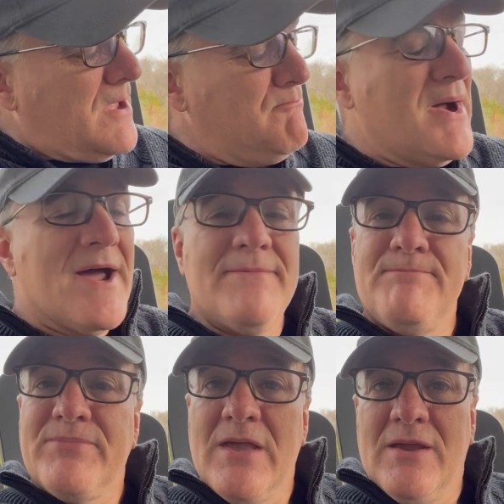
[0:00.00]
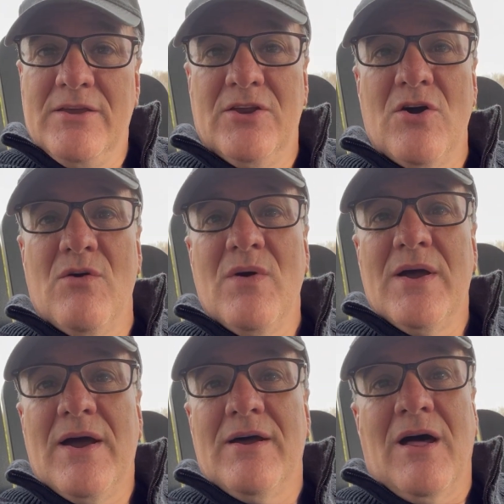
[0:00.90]
But, you know,
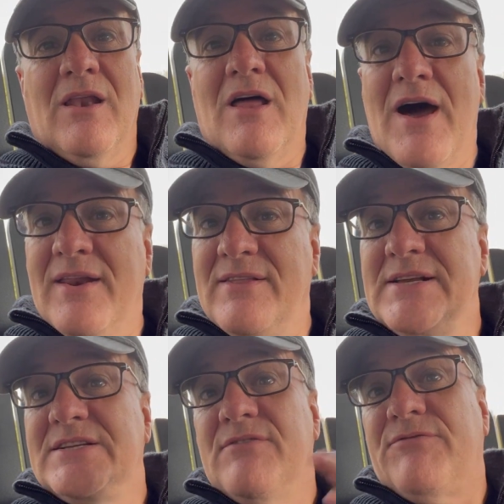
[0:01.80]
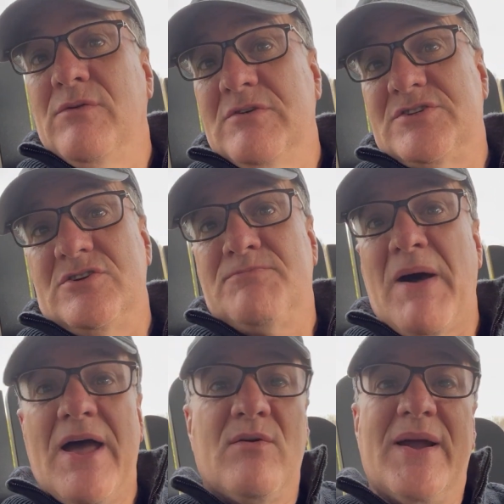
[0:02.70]
a lot of these influencers,
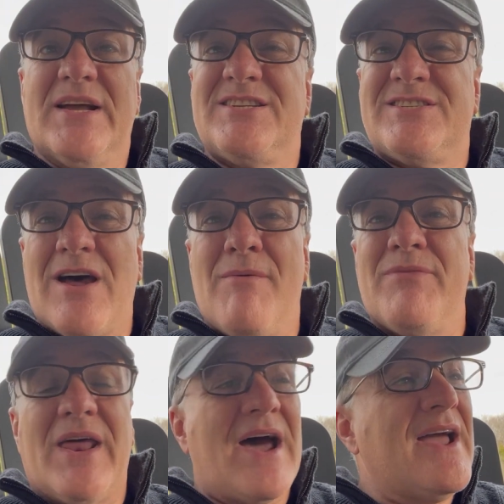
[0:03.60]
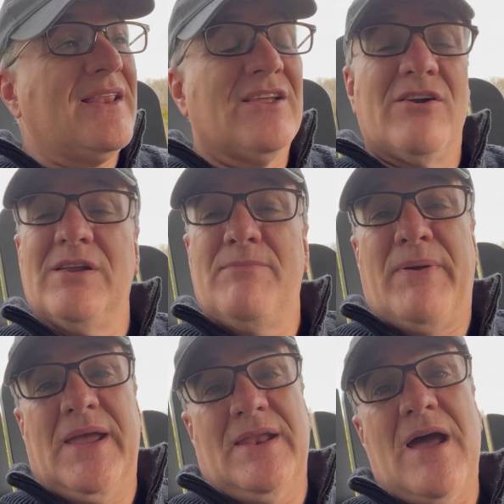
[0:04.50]
by the way, and some that I literally
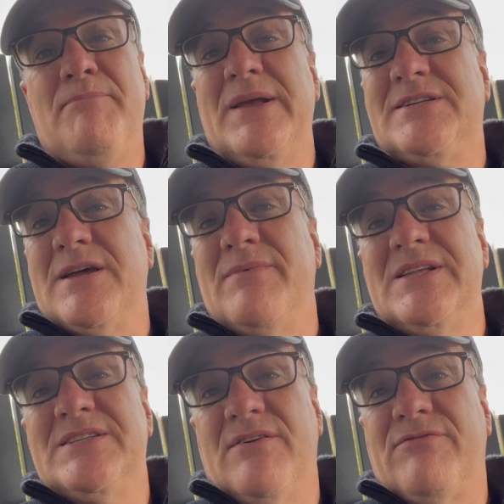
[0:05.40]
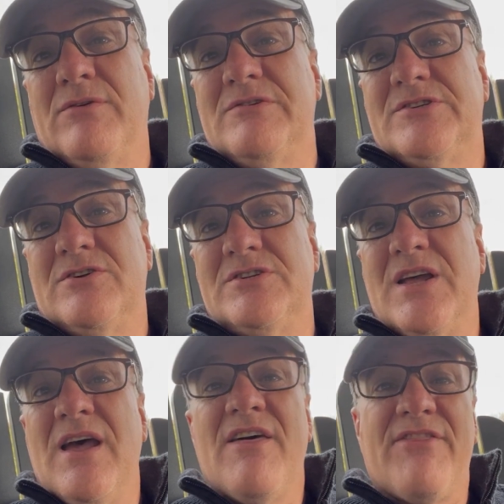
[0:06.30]
paid, I paid some of these
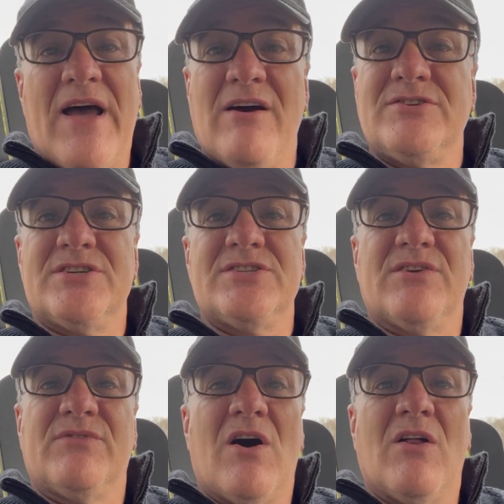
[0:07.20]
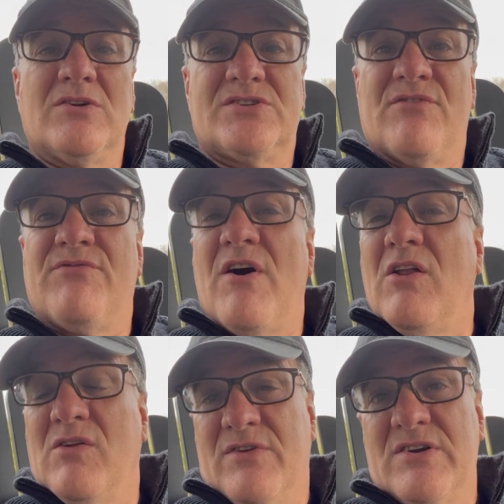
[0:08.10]
influencers thousands of dollars to
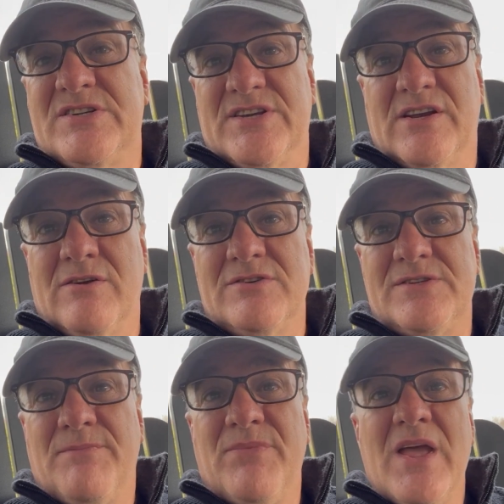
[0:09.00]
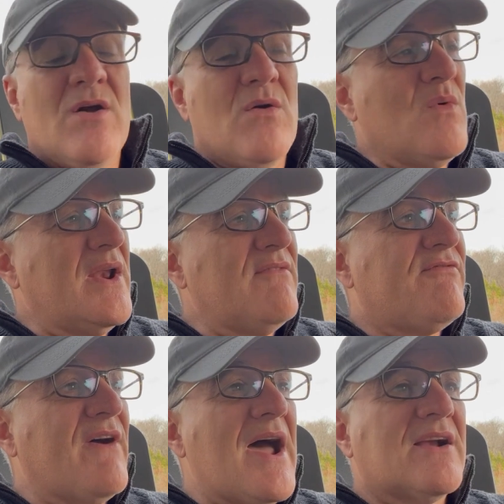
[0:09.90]
follow their signals, when in
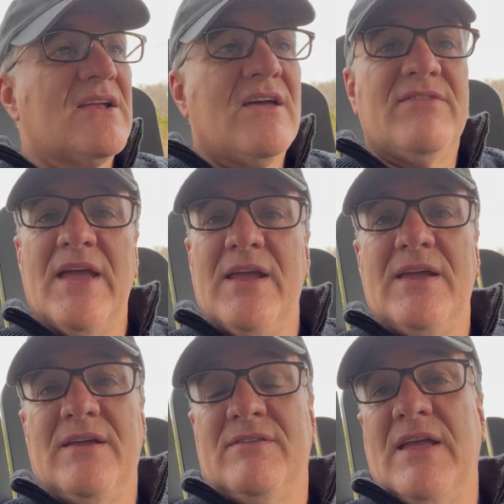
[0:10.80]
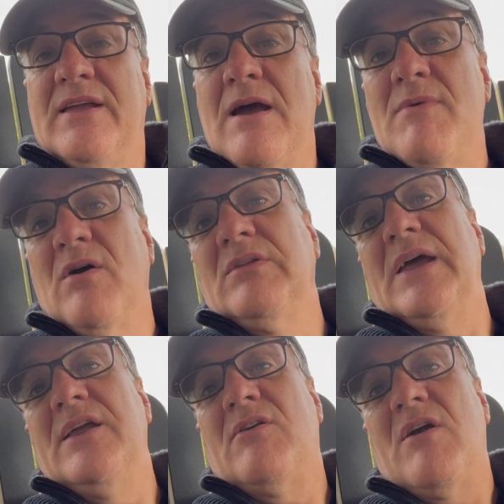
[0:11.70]
fact, they come out
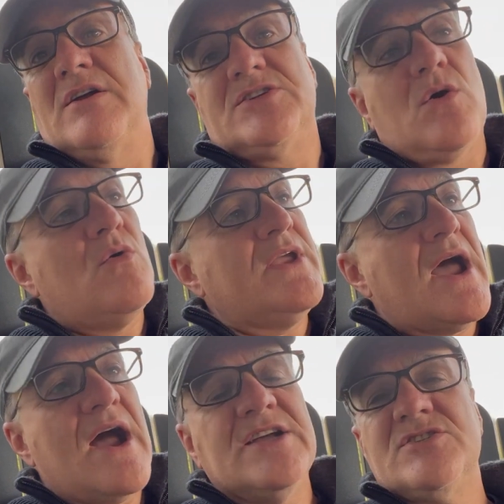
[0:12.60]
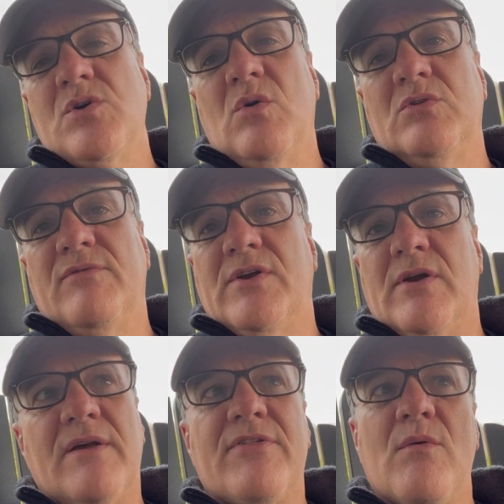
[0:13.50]
later on and say, oh yeah, I sold over
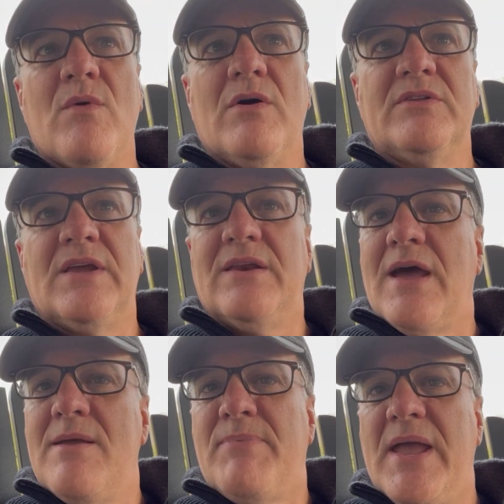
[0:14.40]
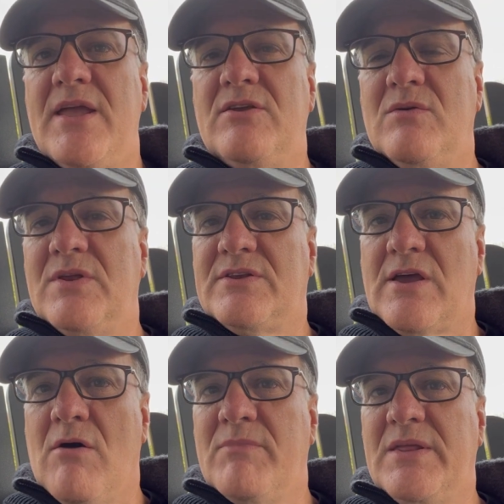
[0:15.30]
here. And I thought, well, didn't I pay you to
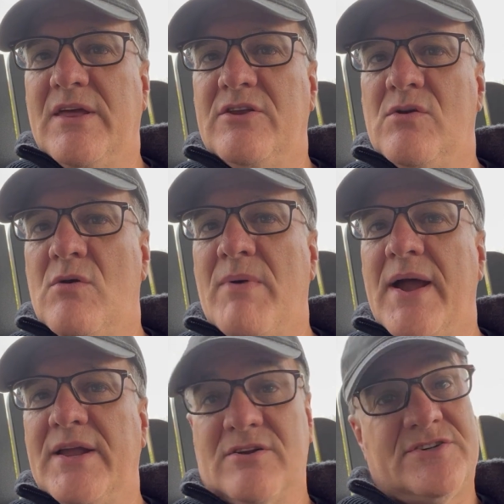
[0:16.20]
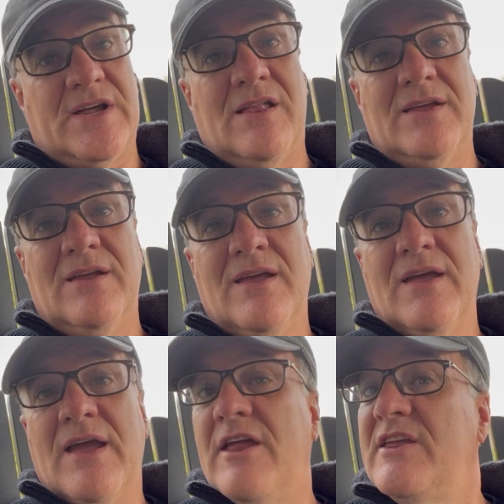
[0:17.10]
tell me that you were buying or selling?
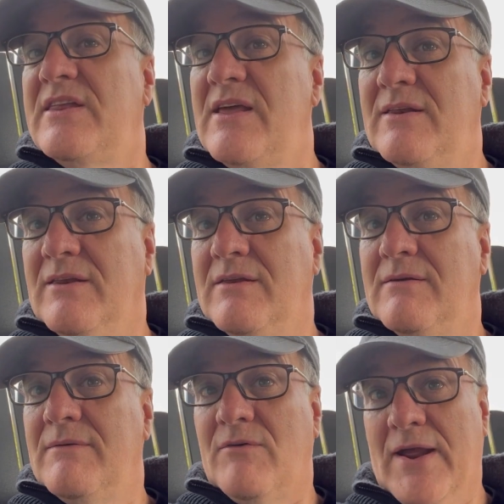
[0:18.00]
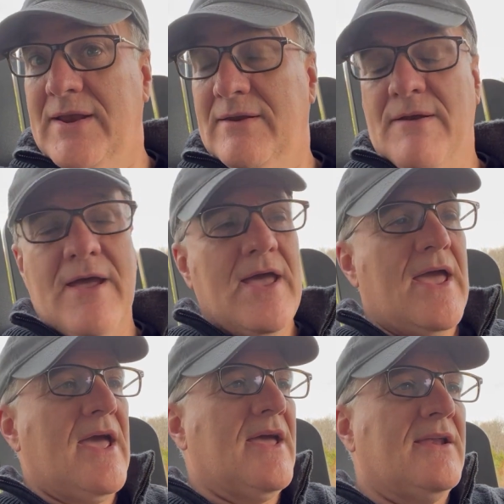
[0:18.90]
And you didn't, right?
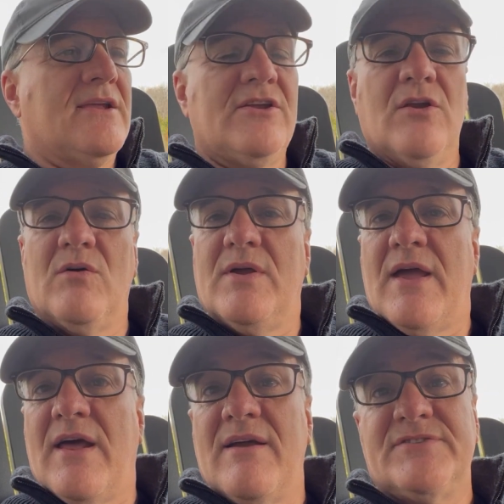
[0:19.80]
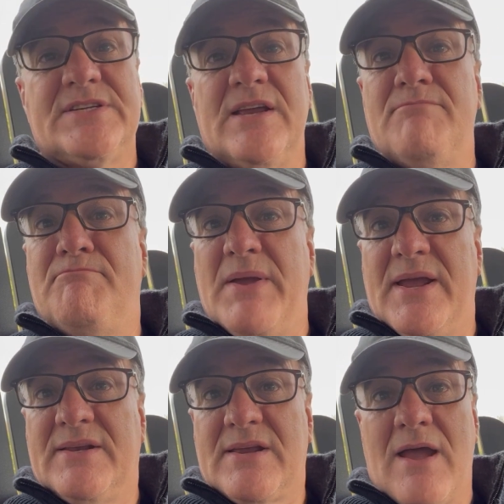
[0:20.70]
And, you know, and I've seen
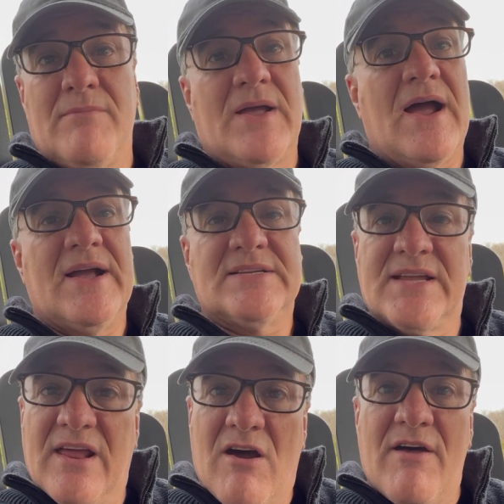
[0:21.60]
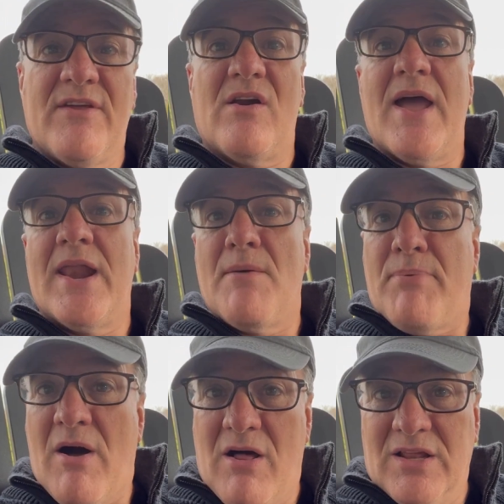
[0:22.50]
big time guys get on there and
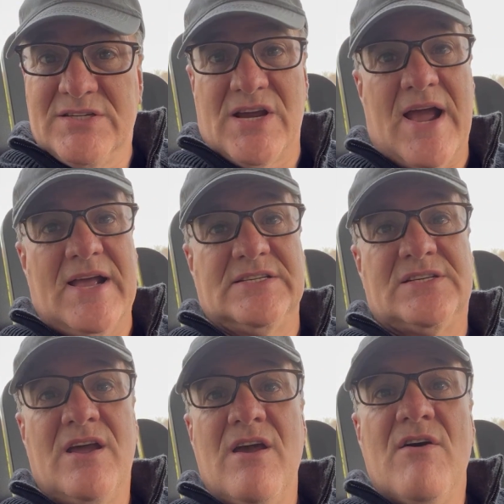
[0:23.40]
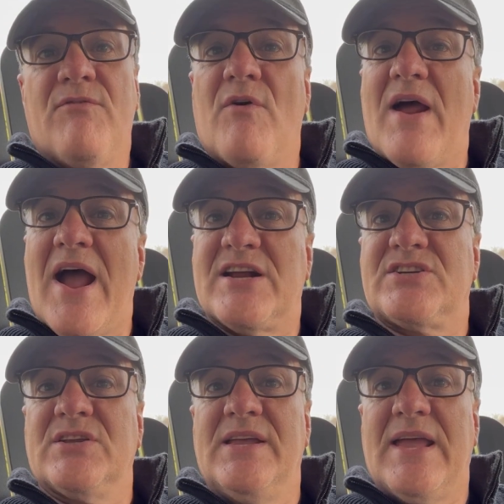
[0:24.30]
apologize for
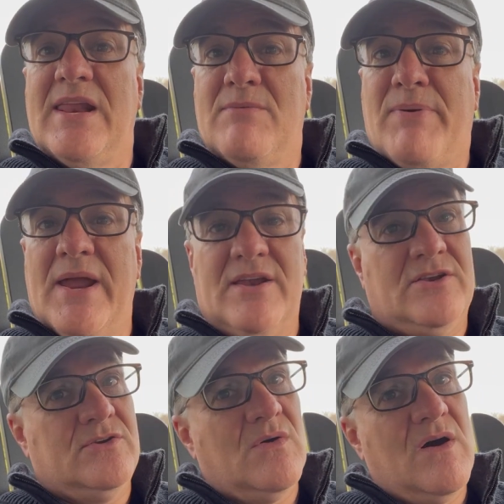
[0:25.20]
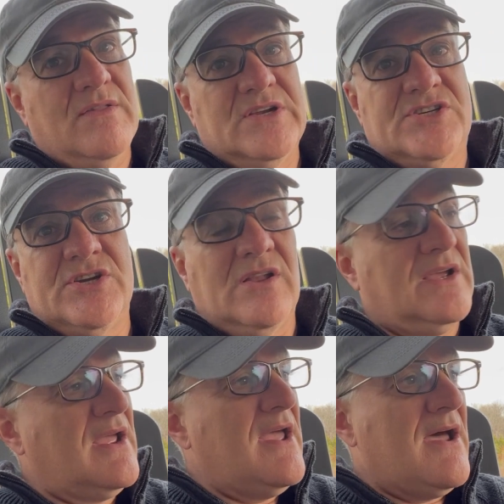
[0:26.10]
actually getting paid to do all this
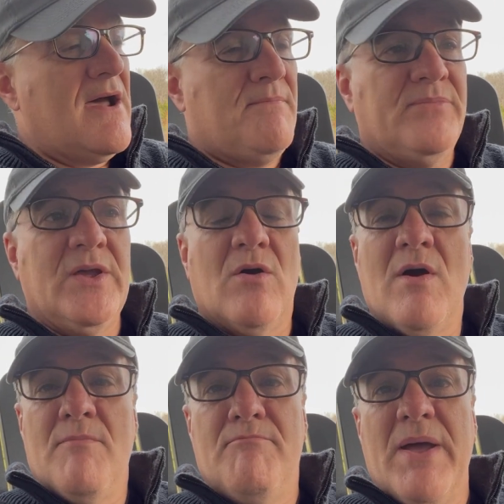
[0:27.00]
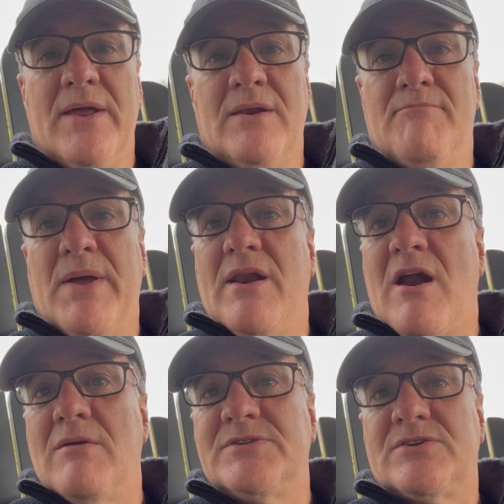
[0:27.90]
shilling. You know, Ben
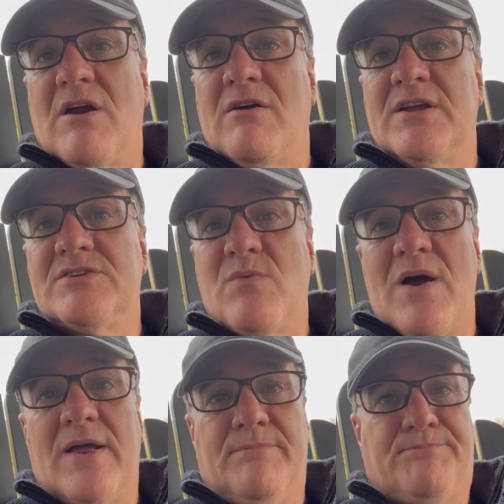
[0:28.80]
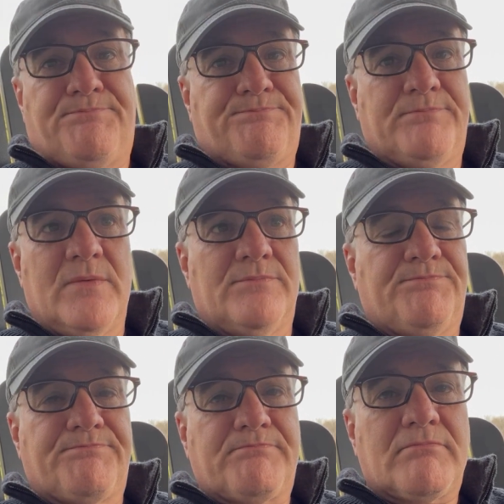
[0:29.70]
Armstrong is one.
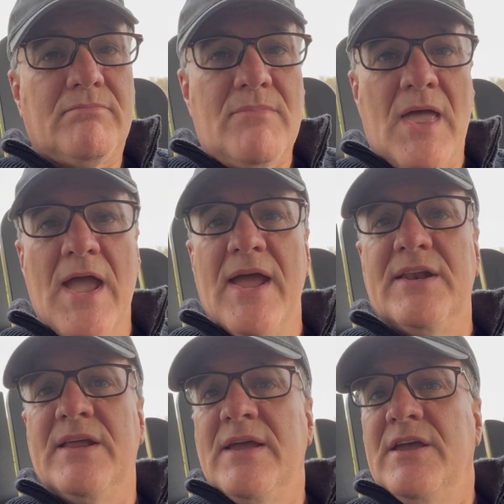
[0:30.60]
And,